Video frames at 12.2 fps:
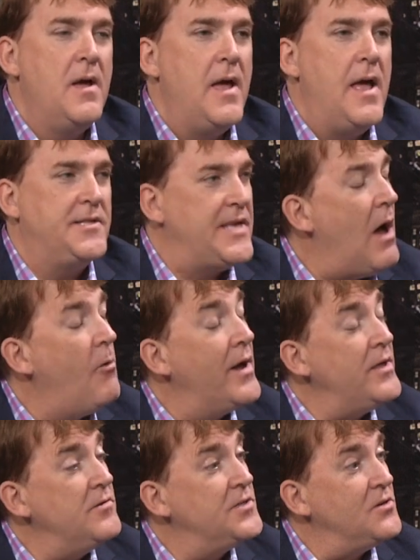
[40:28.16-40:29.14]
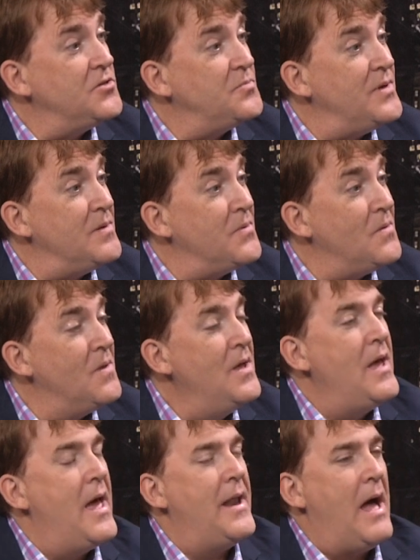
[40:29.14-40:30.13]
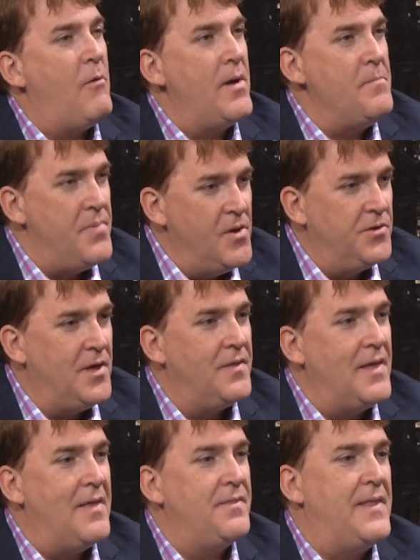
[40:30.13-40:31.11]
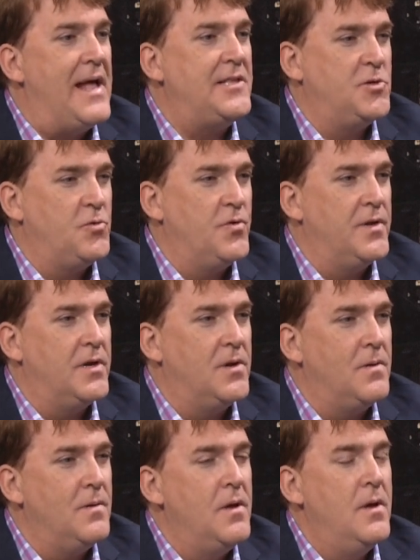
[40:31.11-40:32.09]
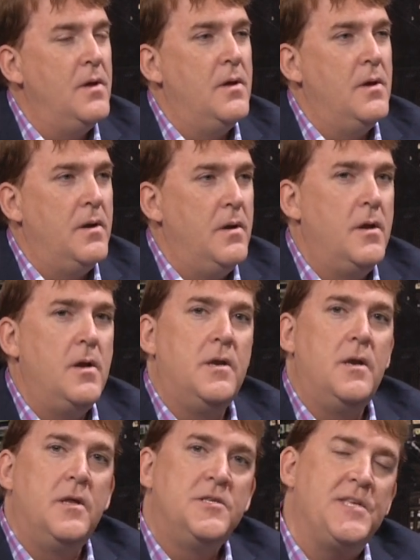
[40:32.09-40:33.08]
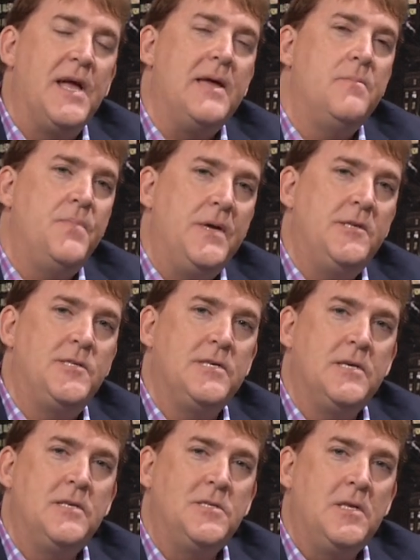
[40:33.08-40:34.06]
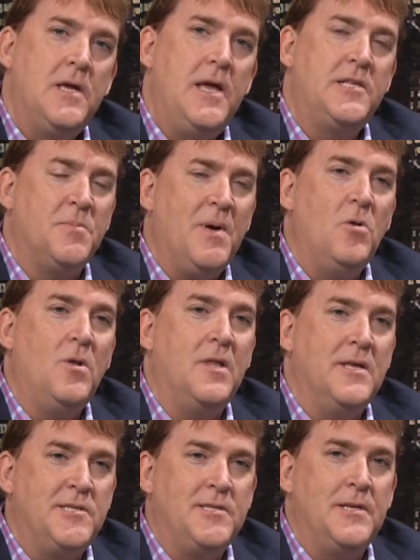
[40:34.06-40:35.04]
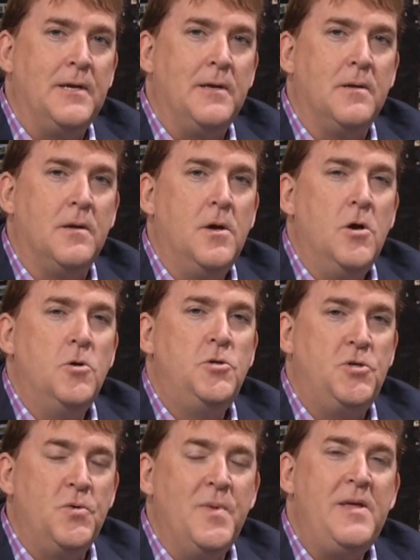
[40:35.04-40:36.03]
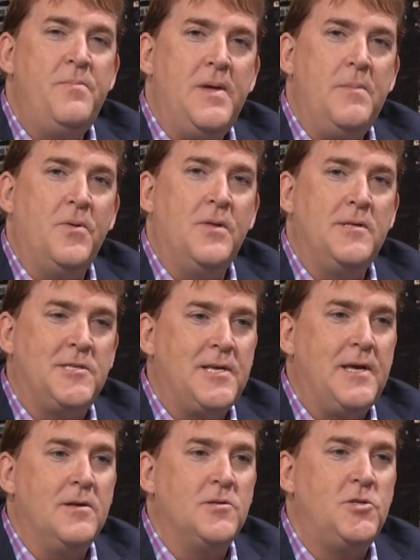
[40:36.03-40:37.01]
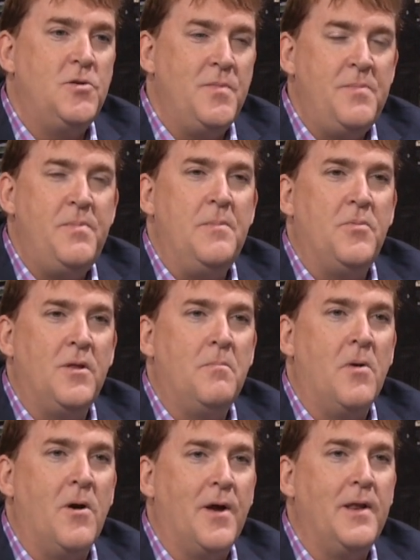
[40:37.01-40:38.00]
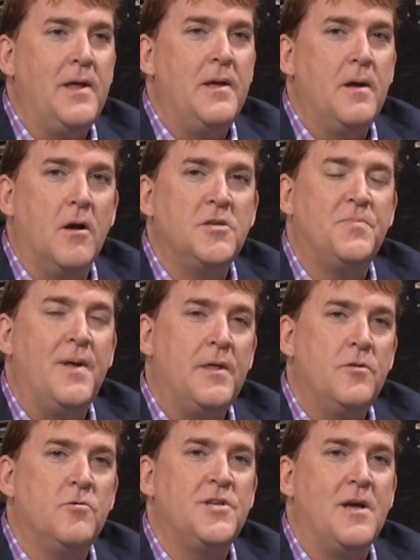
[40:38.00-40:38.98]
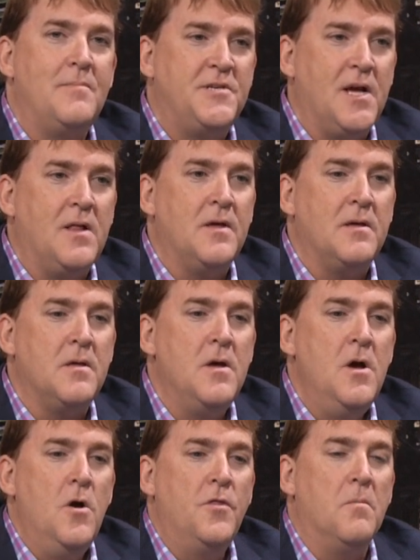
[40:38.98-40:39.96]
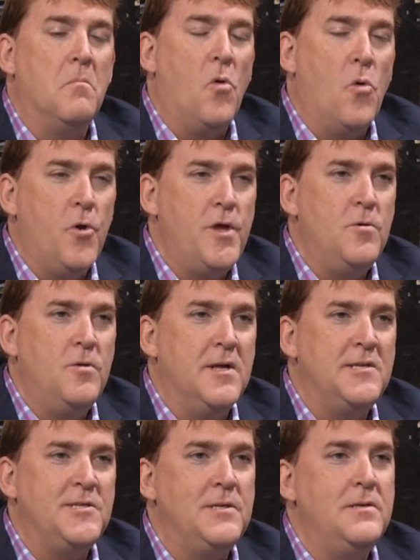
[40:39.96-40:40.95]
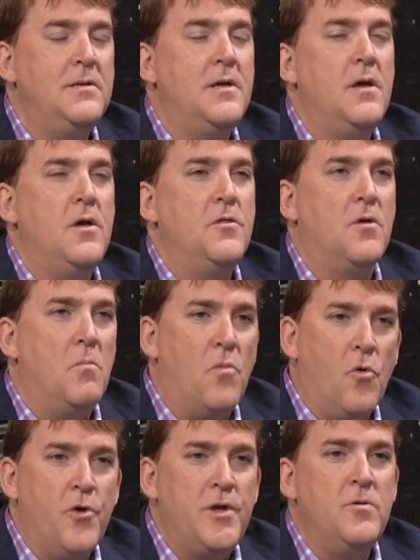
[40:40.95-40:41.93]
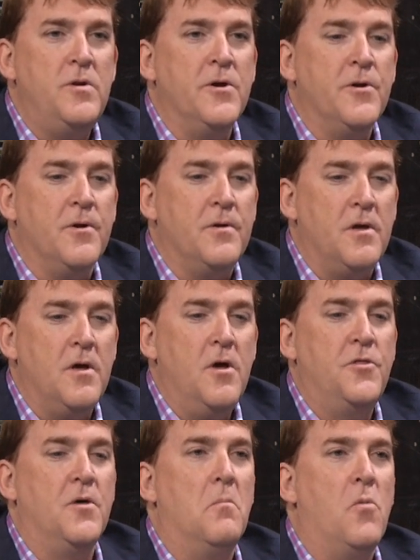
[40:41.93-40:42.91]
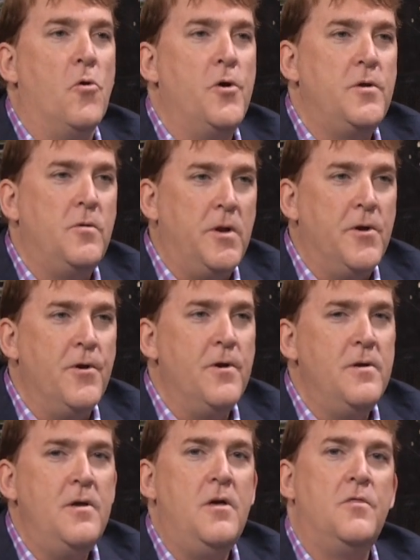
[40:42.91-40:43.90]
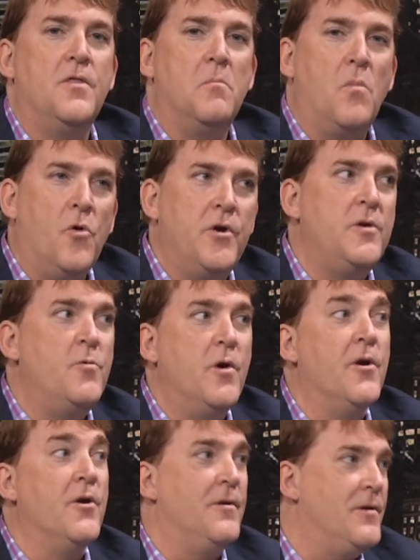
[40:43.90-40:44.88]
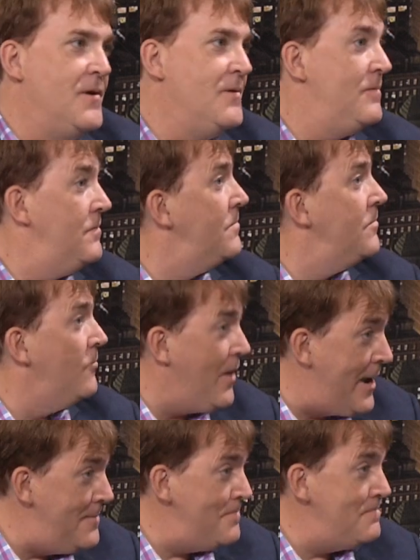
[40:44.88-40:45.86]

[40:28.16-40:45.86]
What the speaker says: It's how I use those people and how I build on that. That's critical. Second piece is, it's about listening. Too many people in sales, too many people in marketing are spending their time telling. The more you listen, the more you learn. The more you learn, the more you earn. Right?